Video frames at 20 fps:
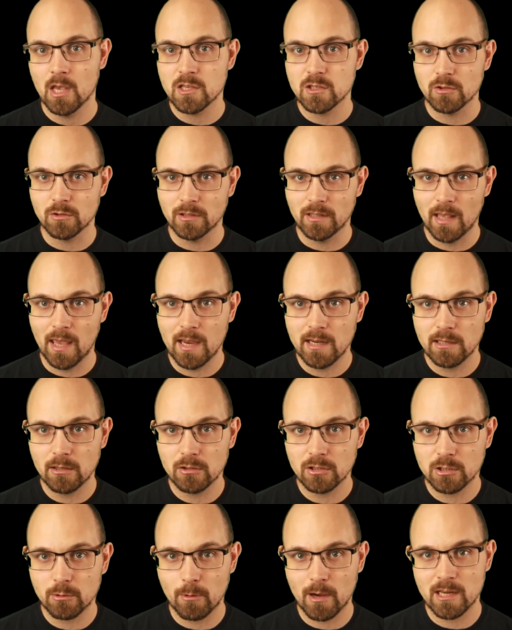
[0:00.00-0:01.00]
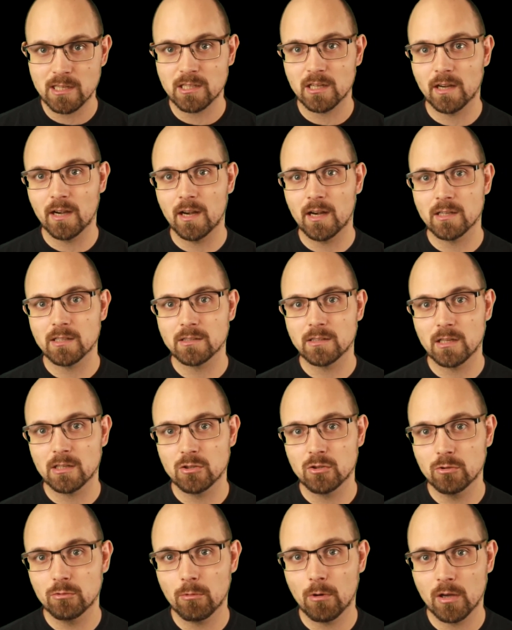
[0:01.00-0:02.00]
So take those questionnaires
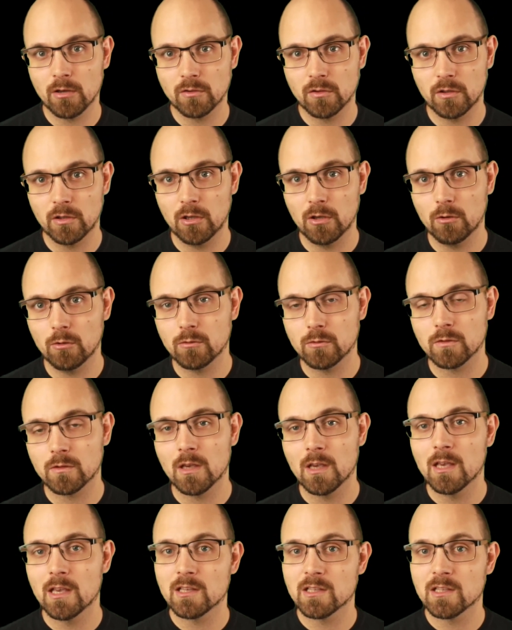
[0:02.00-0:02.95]
that you want to use,